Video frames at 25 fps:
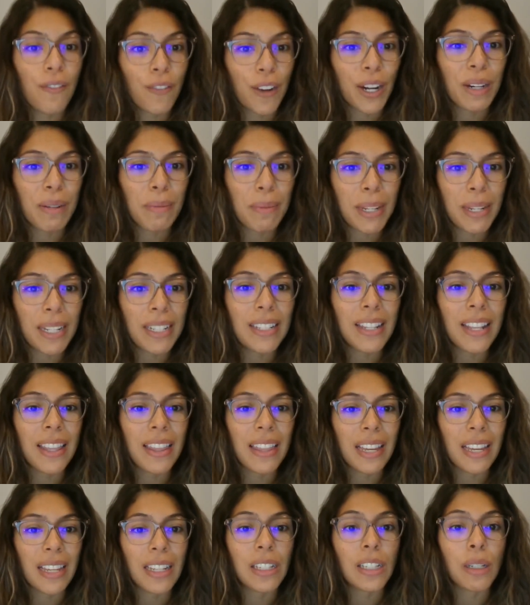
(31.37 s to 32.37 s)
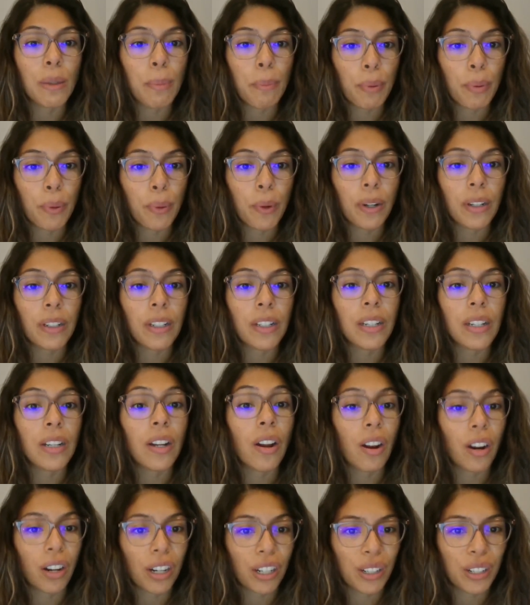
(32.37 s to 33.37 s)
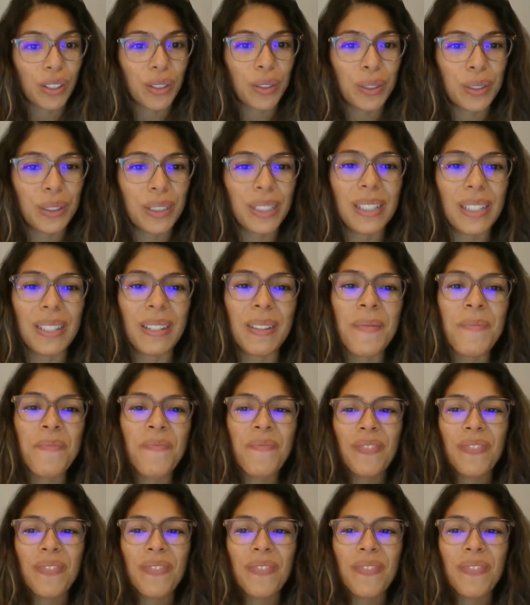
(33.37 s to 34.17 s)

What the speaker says: environments that support our goals.